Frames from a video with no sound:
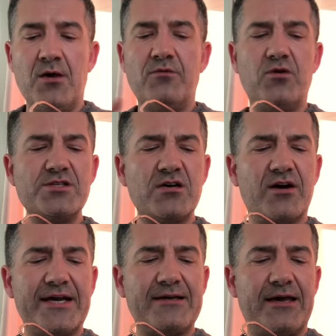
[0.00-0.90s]
We've also
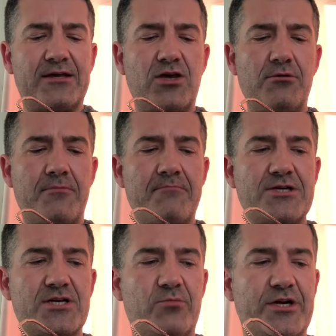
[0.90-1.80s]
got a qubit
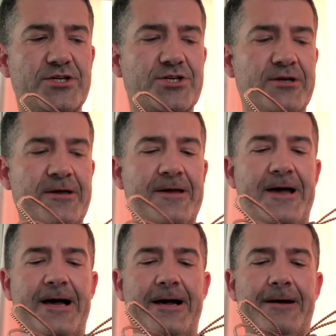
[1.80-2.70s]
measure which
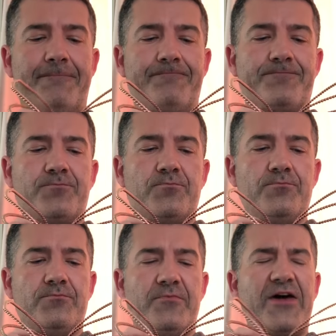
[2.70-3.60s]

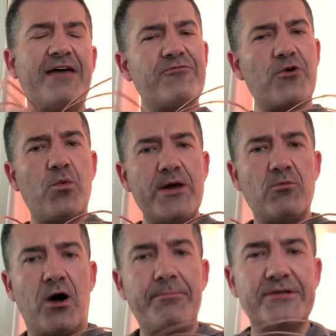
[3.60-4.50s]
had for a wee
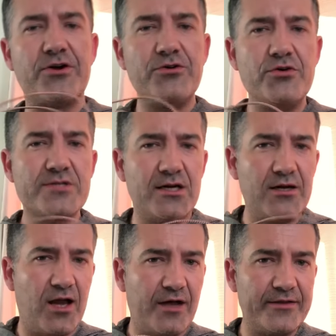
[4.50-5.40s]
while, but don't use it a
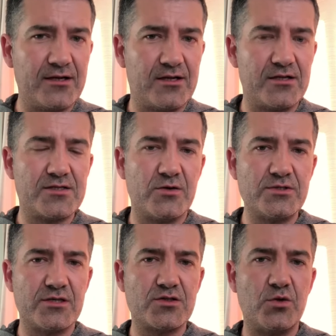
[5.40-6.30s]
lot in a lot of the tools,
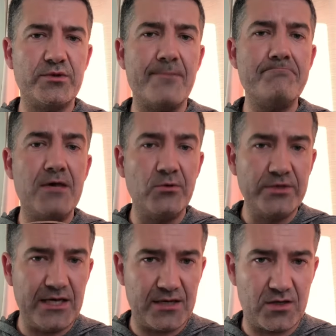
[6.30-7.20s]
and it's called the
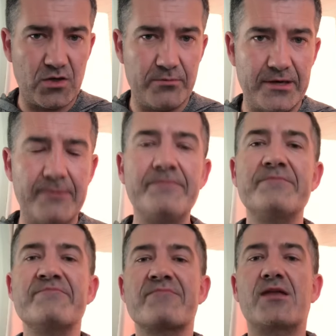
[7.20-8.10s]
Milnir qubit.
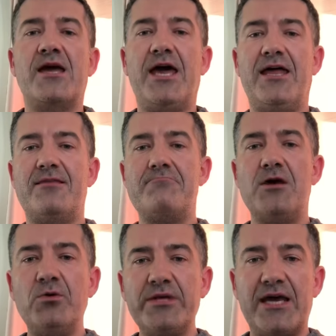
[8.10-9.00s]
And the
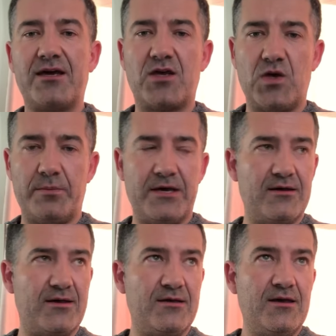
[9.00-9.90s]
Milnir qubit,
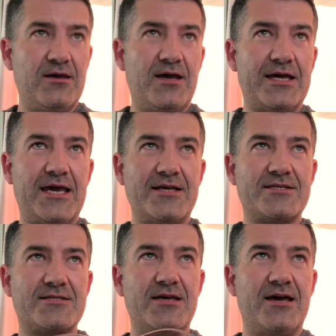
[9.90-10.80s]
I
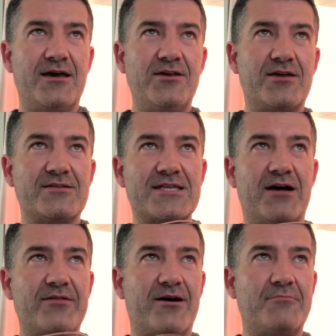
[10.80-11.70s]
guess you can
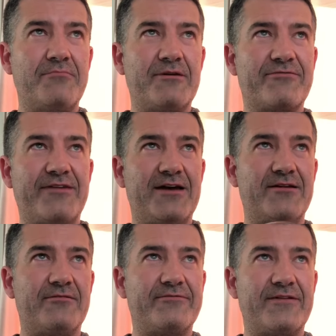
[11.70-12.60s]
tell that I'm a big fan
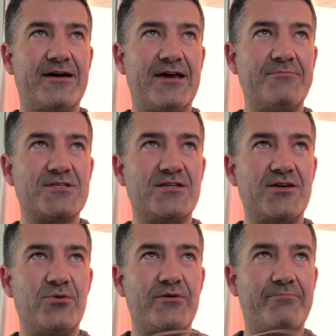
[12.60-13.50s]
of
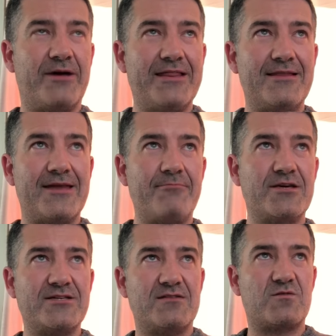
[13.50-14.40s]
MCU by that name,
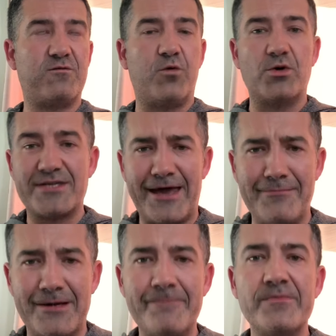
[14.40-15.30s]
because that's Thor's hammer.